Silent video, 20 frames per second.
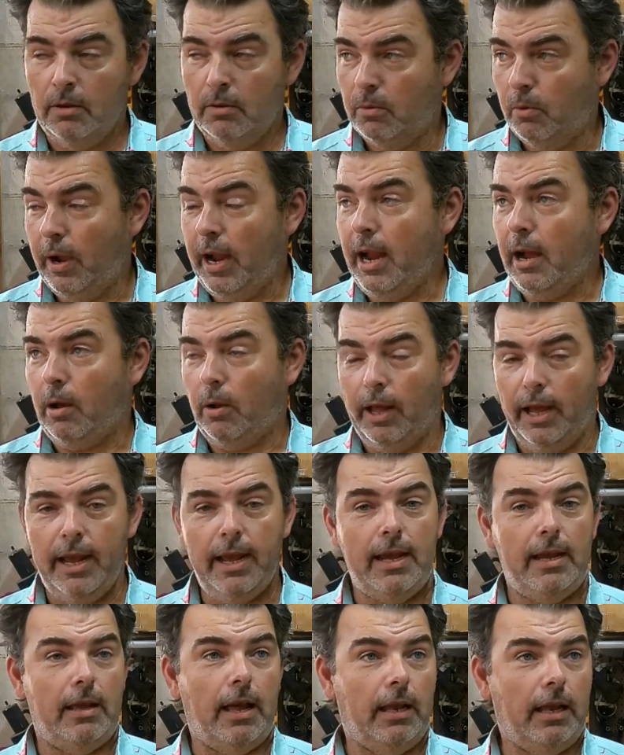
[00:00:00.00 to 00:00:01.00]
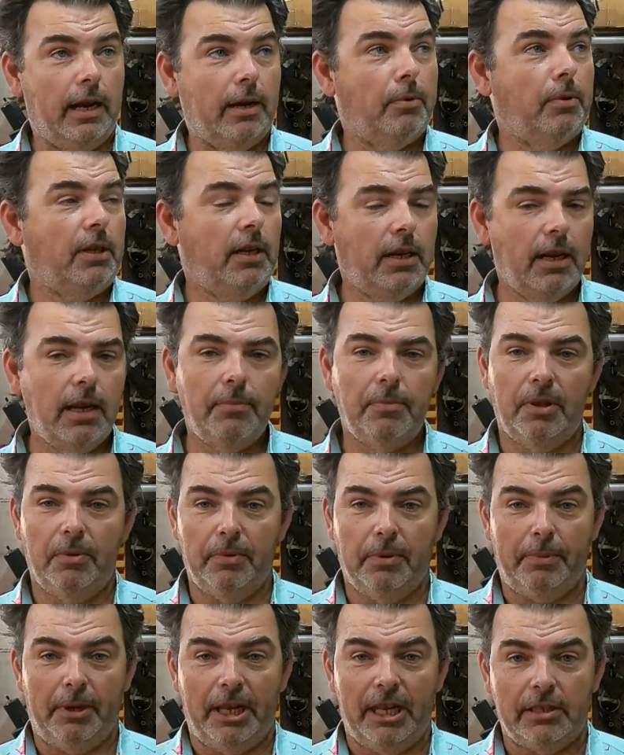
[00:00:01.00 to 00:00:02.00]
wow, hey, I like what they done with
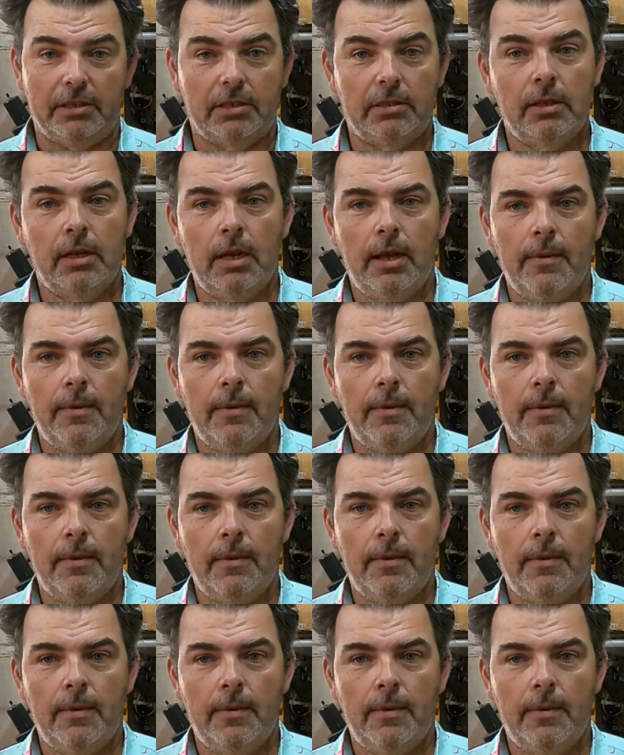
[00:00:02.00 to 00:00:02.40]
the place.